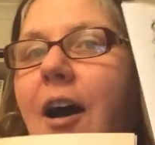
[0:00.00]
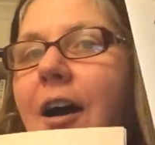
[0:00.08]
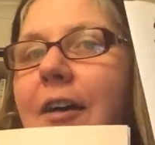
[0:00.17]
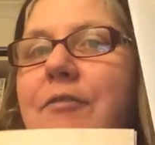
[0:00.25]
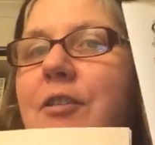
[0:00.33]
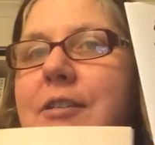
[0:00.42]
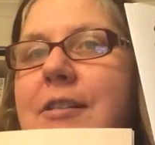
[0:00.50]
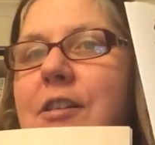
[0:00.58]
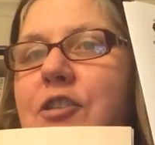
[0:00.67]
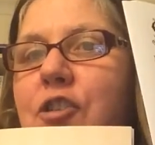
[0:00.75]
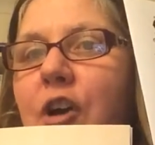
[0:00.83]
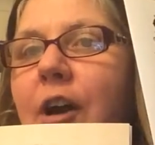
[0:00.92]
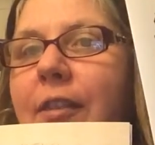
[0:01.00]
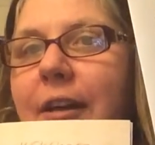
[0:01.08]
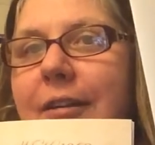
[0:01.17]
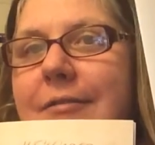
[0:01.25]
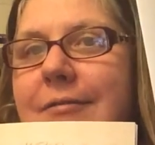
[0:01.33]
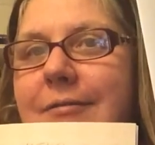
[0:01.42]
I have not stitched
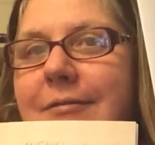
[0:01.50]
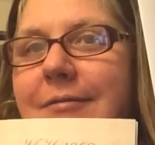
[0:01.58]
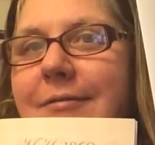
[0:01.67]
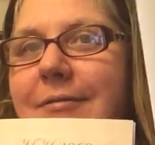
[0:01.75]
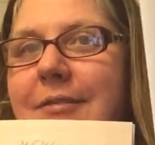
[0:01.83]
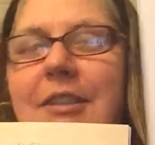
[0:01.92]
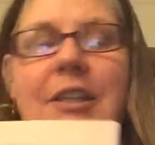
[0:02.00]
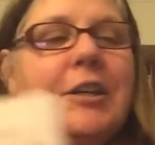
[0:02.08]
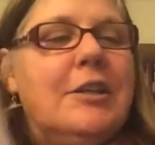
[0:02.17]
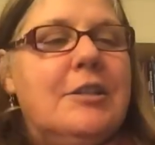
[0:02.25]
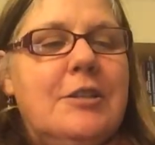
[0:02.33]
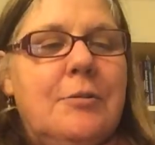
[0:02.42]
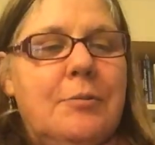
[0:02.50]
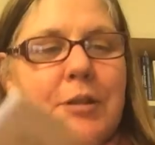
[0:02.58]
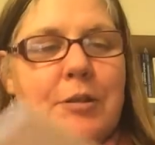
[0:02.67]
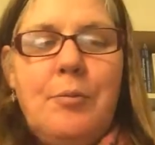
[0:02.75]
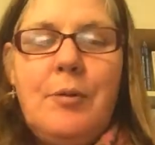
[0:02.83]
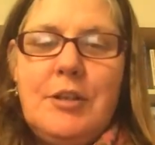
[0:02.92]
either. So
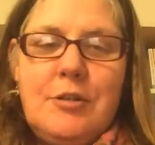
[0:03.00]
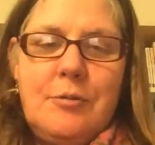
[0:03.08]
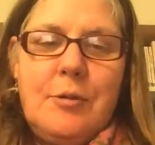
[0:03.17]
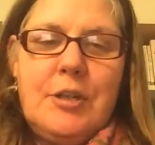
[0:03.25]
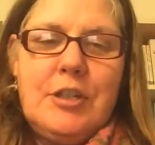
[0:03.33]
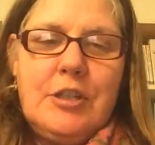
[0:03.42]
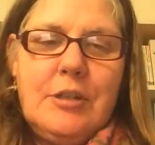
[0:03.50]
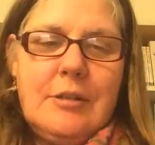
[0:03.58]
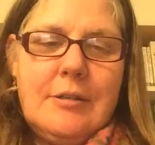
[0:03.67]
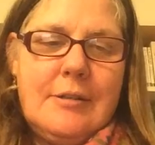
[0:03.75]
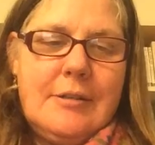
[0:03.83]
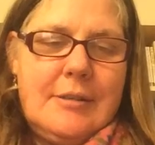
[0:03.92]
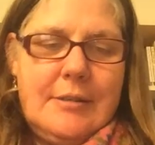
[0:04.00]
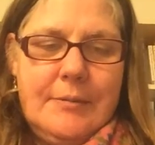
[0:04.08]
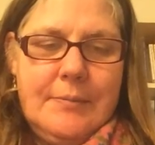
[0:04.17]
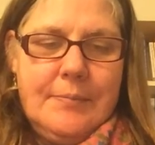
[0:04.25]
which one do I choose?